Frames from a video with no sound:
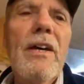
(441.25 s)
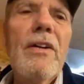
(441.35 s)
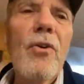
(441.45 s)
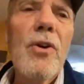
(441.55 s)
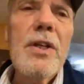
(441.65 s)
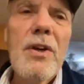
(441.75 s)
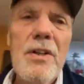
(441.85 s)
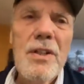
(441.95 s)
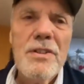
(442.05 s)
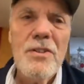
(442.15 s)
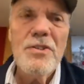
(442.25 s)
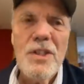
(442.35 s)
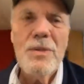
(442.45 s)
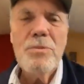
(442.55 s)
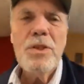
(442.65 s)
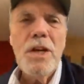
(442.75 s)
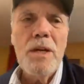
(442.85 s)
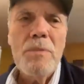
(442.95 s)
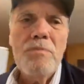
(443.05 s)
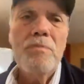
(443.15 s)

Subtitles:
going on at the same time.